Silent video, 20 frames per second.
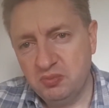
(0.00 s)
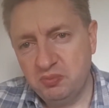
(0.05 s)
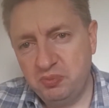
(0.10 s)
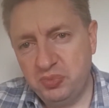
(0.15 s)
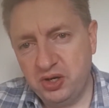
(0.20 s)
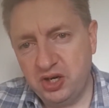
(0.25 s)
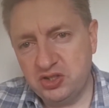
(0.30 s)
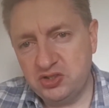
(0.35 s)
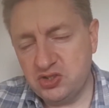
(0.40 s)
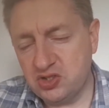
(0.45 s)

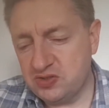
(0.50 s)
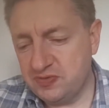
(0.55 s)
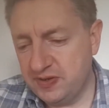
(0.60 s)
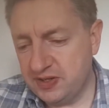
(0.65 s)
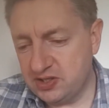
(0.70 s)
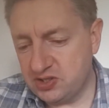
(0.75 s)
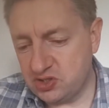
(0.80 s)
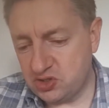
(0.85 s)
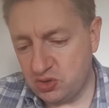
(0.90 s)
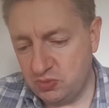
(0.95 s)
But I just
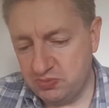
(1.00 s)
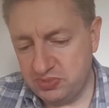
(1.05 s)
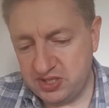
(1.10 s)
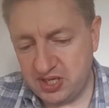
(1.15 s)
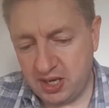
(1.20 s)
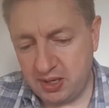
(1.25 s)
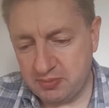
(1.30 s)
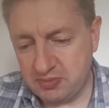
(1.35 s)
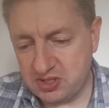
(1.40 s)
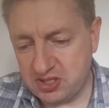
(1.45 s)
think
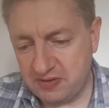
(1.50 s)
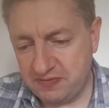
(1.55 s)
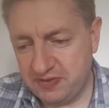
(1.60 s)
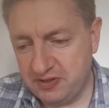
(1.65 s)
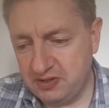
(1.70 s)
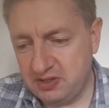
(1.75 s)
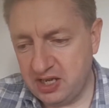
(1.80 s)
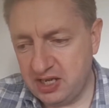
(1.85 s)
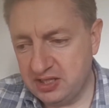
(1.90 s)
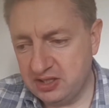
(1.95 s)
sometimes I
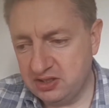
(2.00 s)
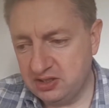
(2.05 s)
feel like,